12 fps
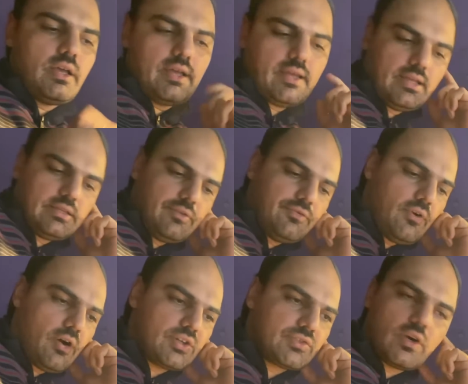And the
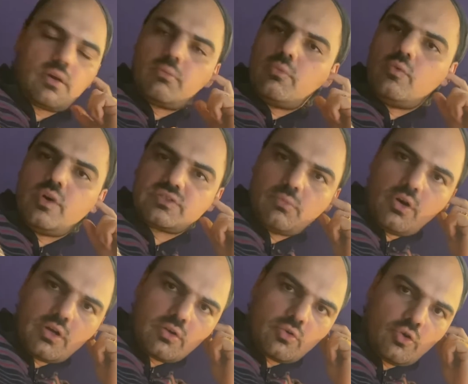focus was
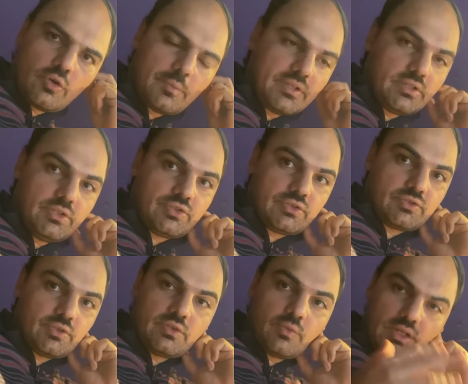more on co-repetition,
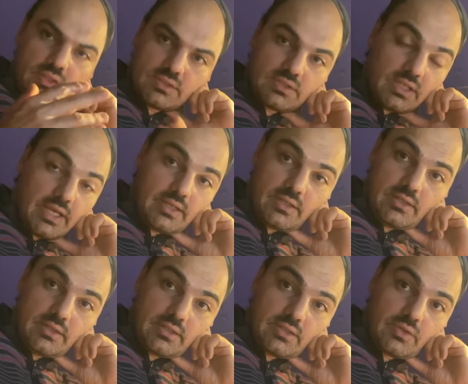so it was like
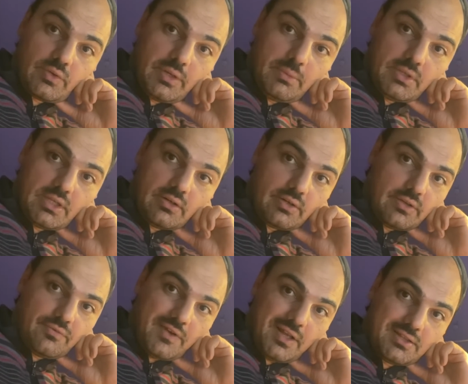a criminal
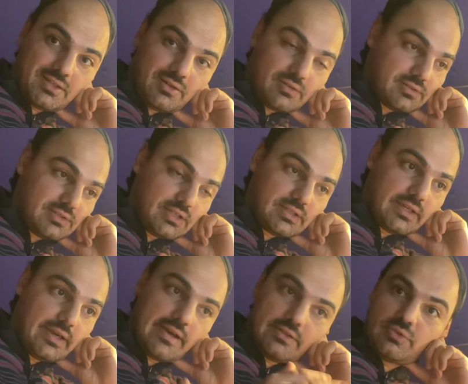and fatal that I
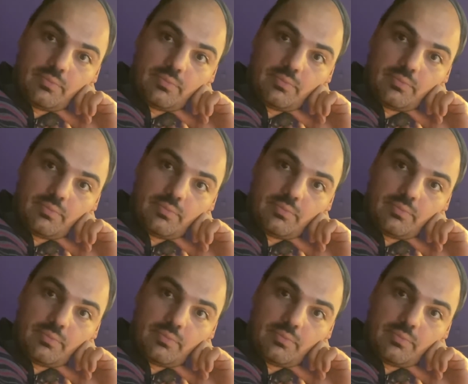had to